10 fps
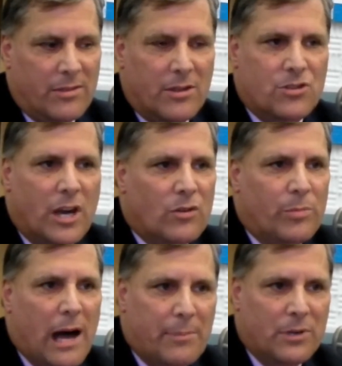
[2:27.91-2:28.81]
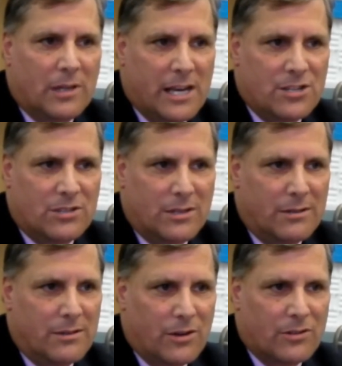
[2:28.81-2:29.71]
the general
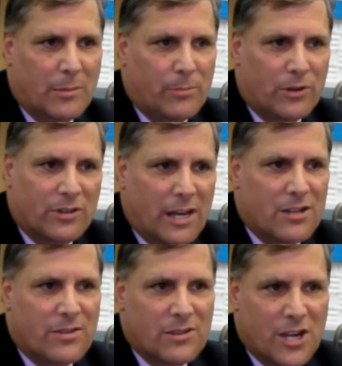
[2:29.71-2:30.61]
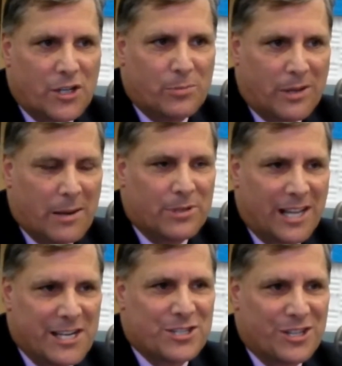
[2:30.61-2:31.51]
population, there's a percentage of the general
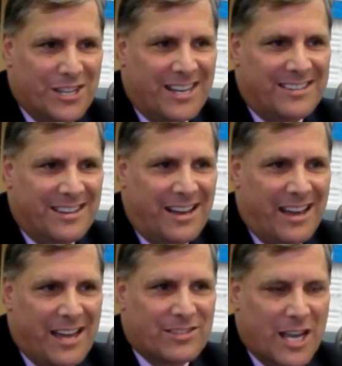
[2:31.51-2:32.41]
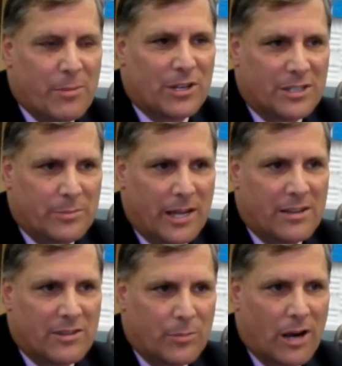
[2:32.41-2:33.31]
population that has a chemical
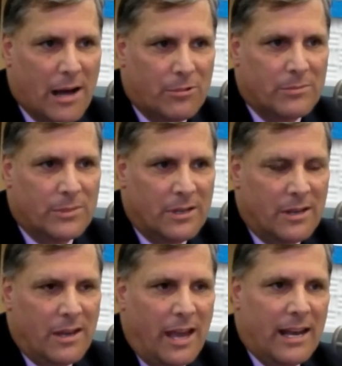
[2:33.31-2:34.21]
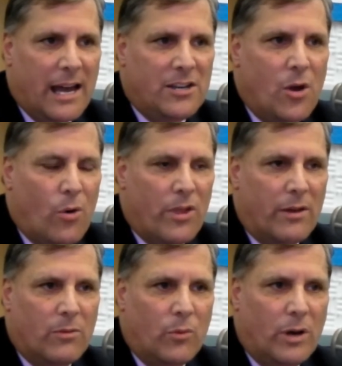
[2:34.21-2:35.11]
dependency problem. And I know
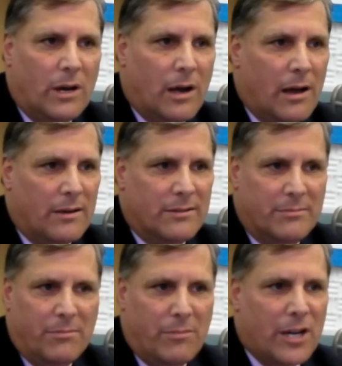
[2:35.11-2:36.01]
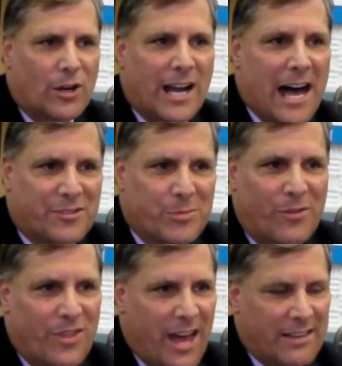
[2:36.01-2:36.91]
that we're a microcosm
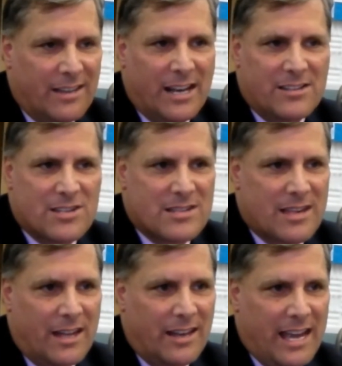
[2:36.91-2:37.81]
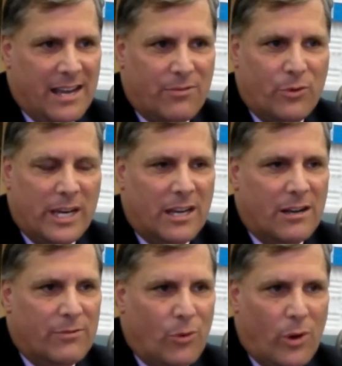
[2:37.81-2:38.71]
of that, and I just said, hey, if we
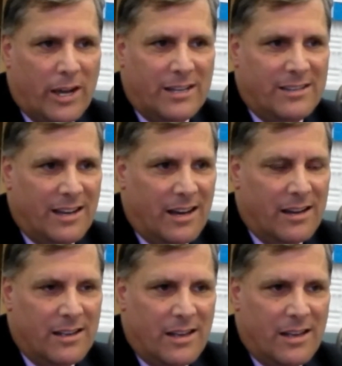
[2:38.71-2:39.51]
can avoid a